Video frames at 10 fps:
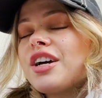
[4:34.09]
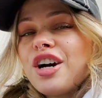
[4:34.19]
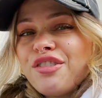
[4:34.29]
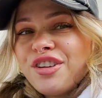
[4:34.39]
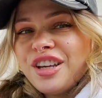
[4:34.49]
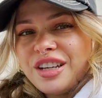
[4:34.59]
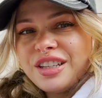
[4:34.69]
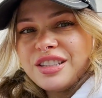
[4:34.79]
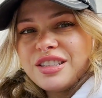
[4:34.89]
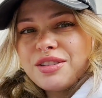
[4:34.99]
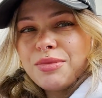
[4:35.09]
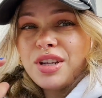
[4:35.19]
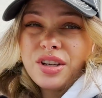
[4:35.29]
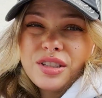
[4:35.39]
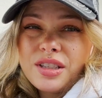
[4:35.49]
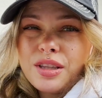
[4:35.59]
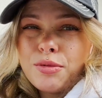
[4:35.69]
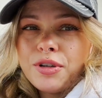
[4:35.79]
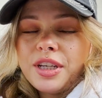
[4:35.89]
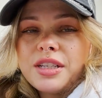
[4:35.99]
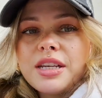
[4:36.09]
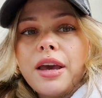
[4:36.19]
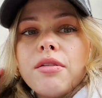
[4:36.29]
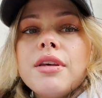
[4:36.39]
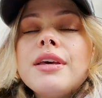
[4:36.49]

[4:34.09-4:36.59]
coffee and something nice in the morning in town.